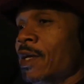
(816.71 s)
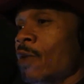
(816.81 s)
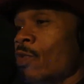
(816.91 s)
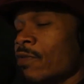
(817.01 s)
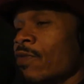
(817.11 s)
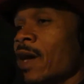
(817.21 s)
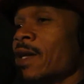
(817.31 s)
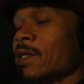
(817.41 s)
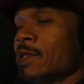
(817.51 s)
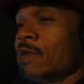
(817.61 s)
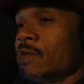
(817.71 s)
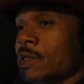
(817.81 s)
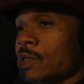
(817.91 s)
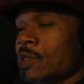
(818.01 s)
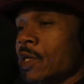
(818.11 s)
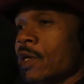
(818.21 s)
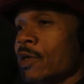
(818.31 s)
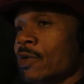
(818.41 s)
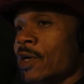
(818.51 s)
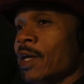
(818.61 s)
And we find ourselves in this
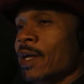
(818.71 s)
jail